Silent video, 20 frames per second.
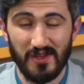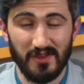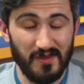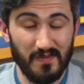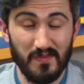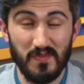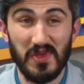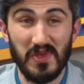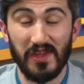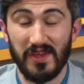the
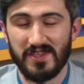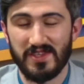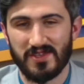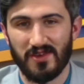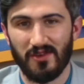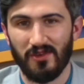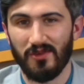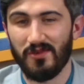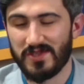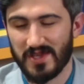millions
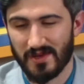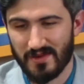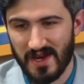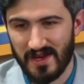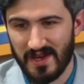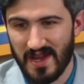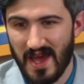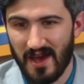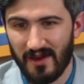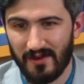they're losing
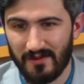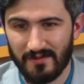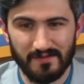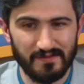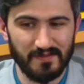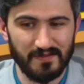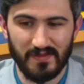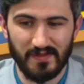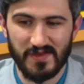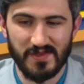right now.
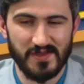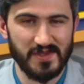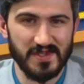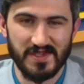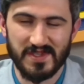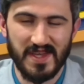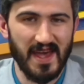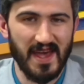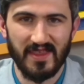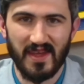
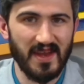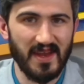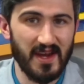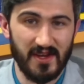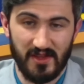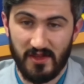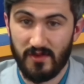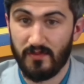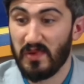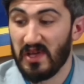Just tack that
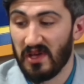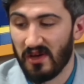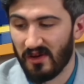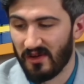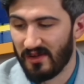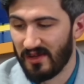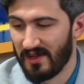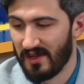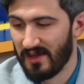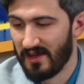onto the
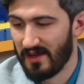bill.